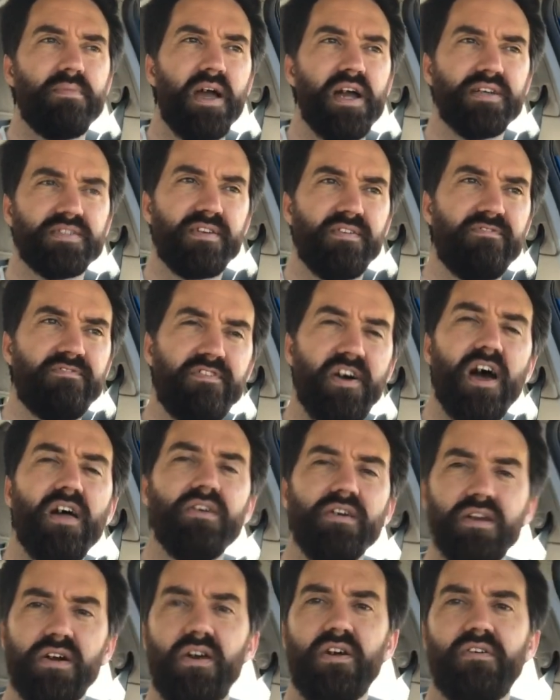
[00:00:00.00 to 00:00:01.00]
as a
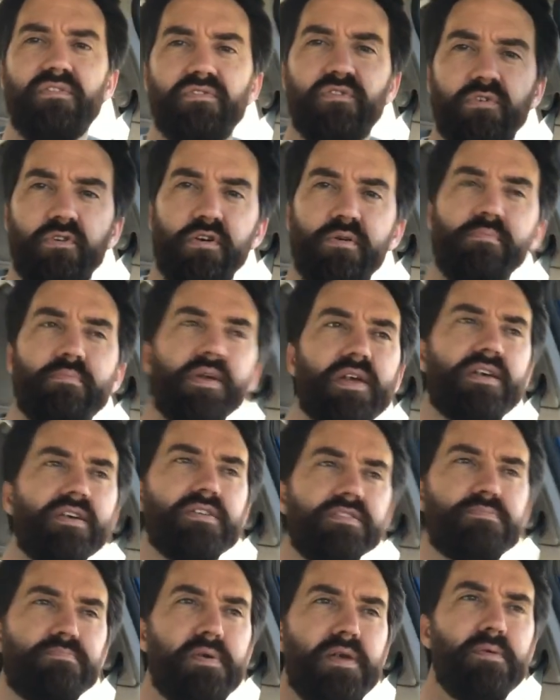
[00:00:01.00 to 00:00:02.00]
valid art form,
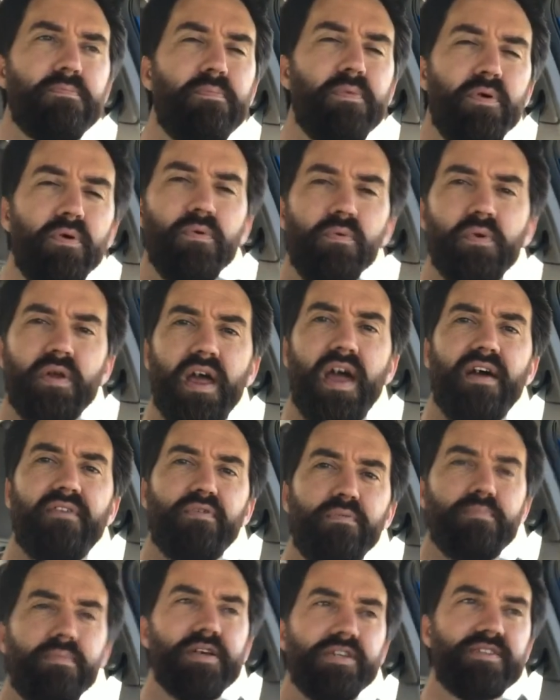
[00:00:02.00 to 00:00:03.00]
because people would have
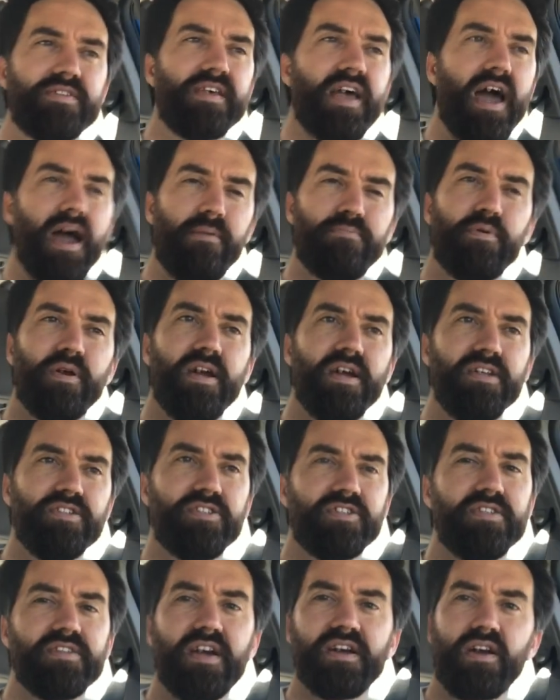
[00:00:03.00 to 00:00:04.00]
a
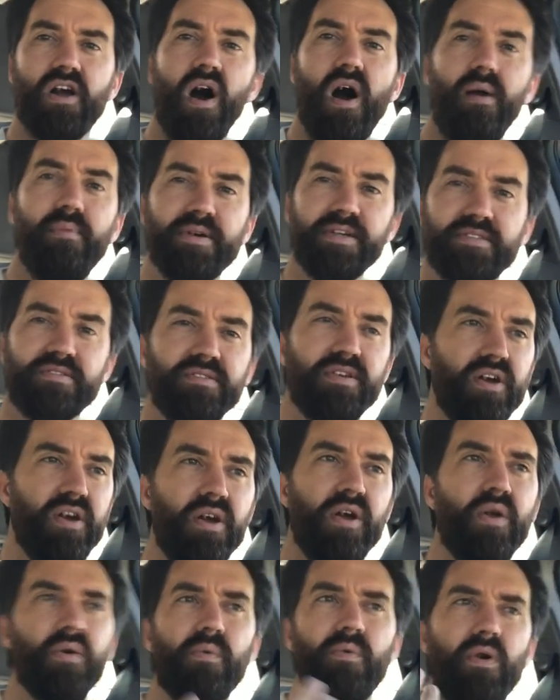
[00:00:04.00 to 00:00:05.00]
misapprehension that comics
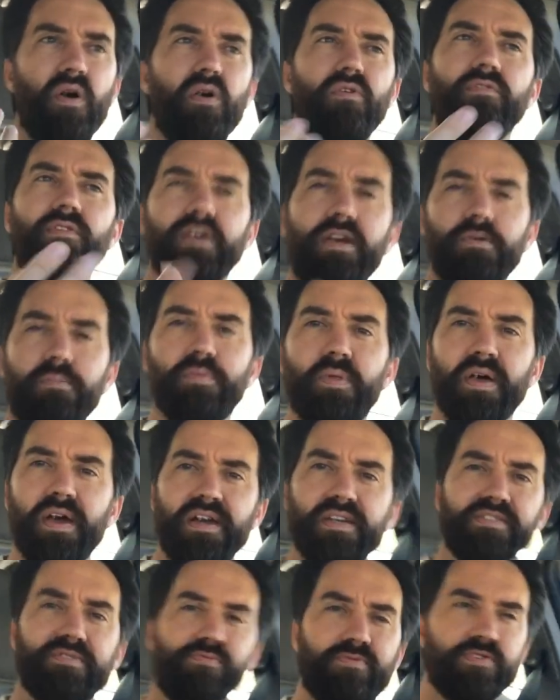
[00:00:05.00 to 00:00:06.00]
were only a
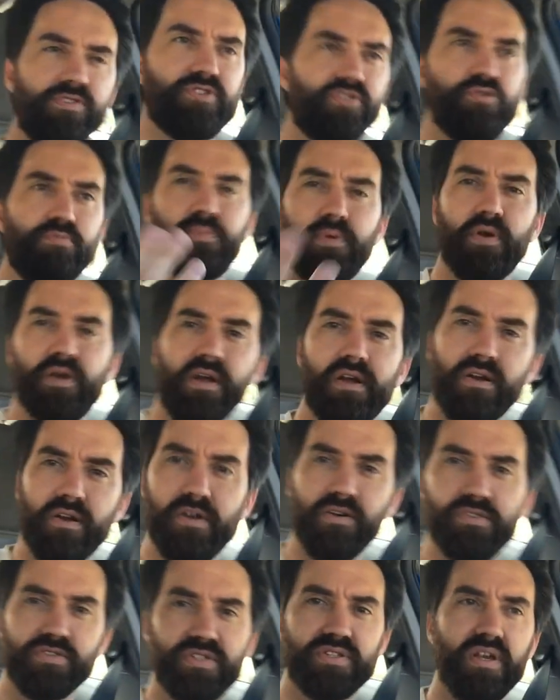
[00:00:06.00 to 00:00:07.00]
place for
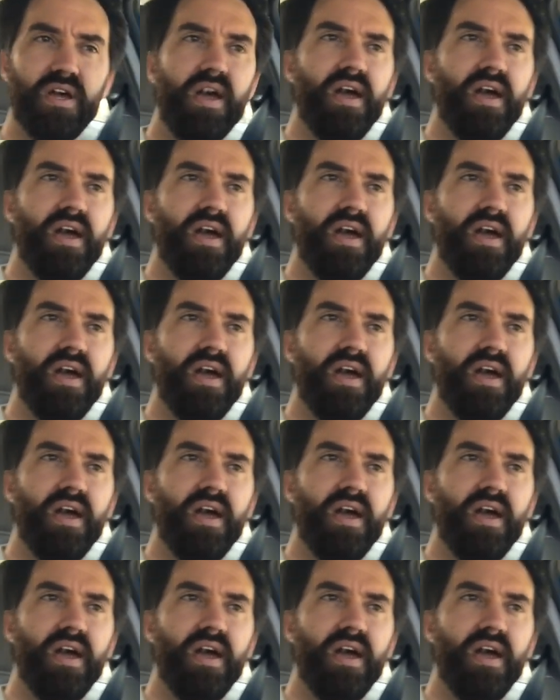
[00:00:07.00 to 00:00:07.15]
superheroes,